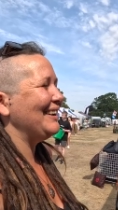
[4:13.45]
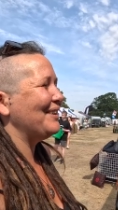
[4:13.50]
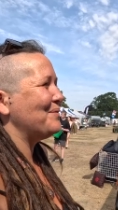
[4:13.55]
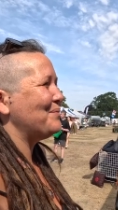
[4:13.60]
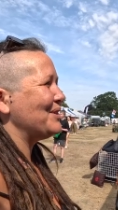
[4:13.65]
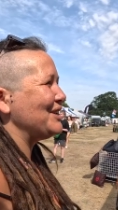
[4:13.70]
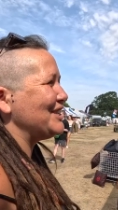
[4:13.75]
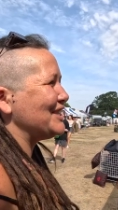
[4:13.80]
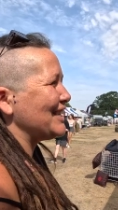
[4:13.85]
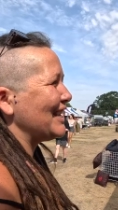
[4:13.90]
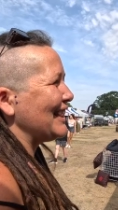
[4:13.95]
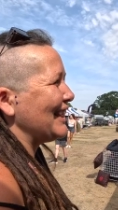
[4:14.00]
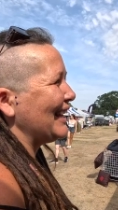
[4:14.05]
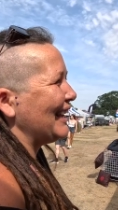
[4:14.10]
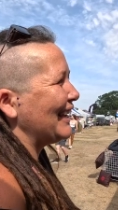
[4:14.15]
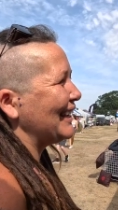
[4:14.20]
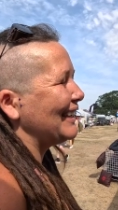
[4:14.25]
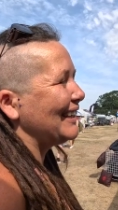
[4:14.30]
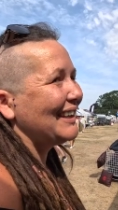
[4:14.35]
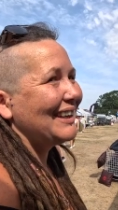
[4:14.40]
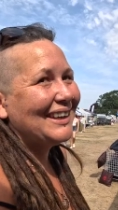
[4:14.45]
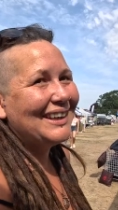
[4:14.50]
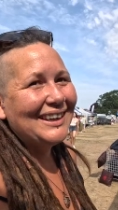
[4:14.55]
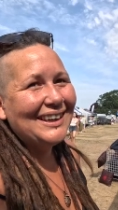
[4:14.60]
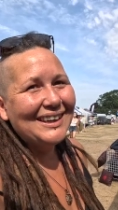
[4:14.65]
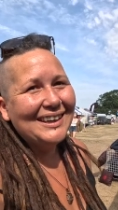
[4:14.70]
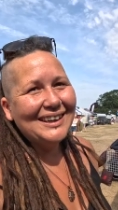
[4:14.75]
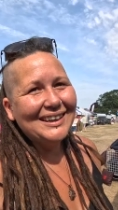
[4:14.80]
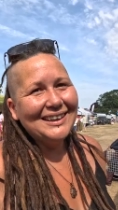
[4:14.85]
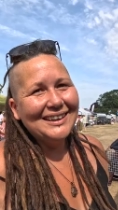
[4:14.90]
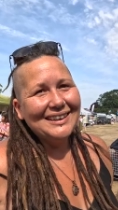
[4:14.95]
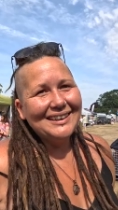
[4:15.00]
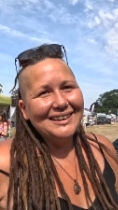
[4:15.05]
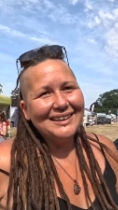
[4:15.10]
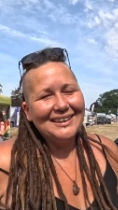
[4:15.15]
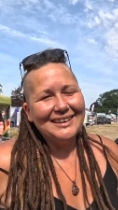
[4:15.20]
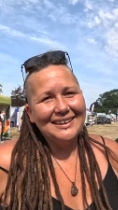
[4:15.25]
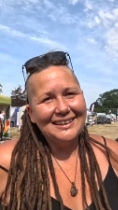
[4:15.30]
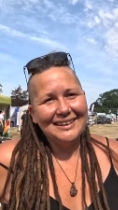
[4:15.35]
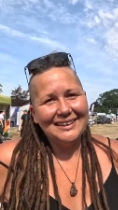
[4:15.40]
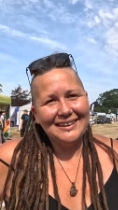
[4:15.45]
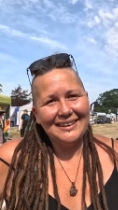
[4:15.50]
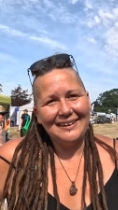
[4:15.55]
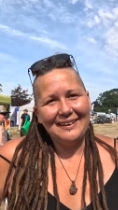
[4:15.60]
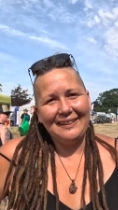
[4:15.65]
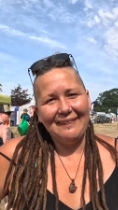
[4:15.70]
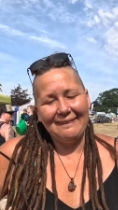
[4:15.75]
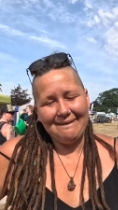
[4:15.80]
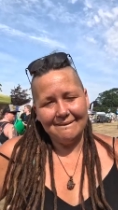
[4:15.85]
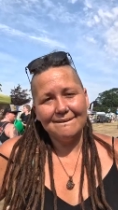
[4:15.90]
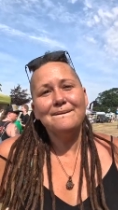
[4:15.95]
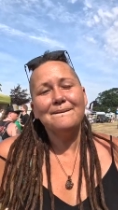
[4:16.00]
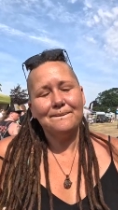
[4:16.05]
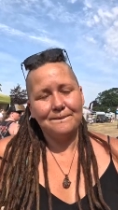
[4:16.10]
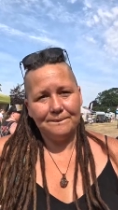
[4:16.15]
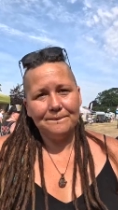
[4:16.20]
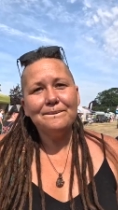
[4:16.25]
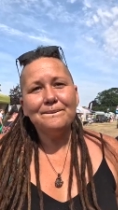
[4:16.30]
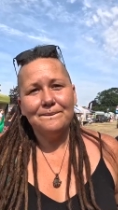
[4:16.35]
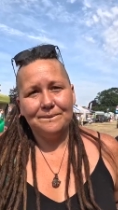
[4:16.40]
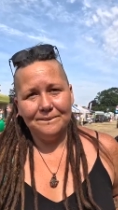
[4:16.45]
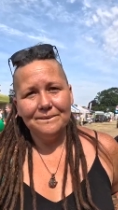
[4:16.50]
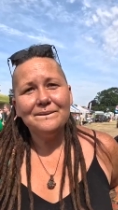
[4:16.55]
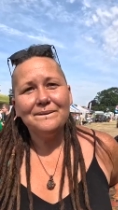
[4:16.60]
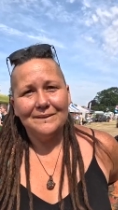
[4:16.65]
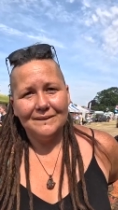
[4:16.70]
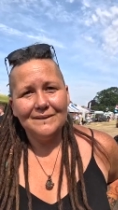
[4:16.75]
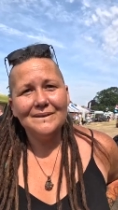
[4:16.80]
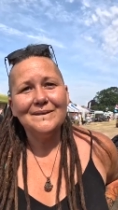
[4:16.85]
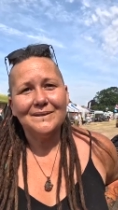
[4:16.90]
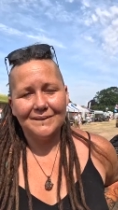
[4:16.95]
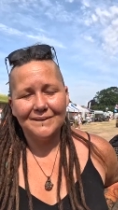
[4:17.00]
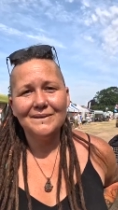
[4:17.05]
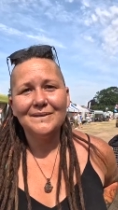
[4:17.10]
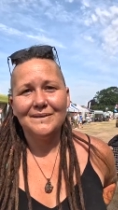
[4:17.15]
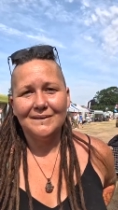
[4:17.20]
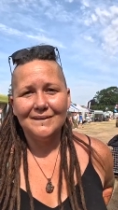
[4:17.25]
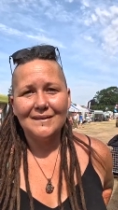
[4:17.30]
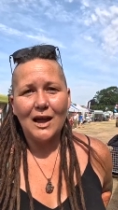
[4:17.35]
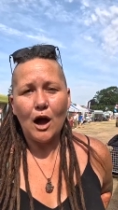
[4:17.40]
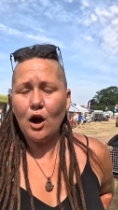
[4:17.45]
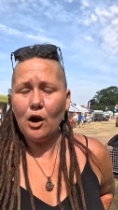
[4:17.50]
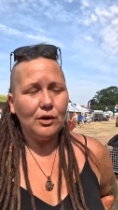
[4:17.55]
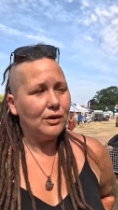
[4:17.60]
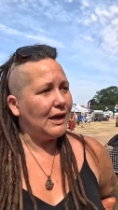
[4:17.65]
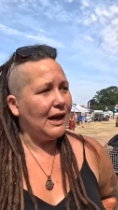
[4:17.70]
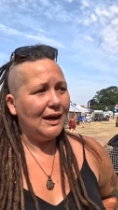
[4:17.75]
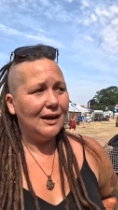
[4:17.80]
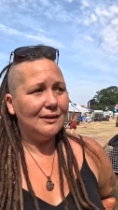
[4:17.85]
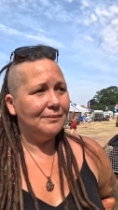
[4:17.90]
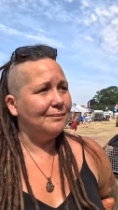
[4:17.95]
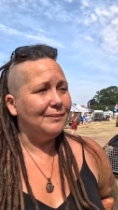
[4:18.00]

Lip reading: And this lifestyle of combining your work and living on the road works for you? Great lifestyle?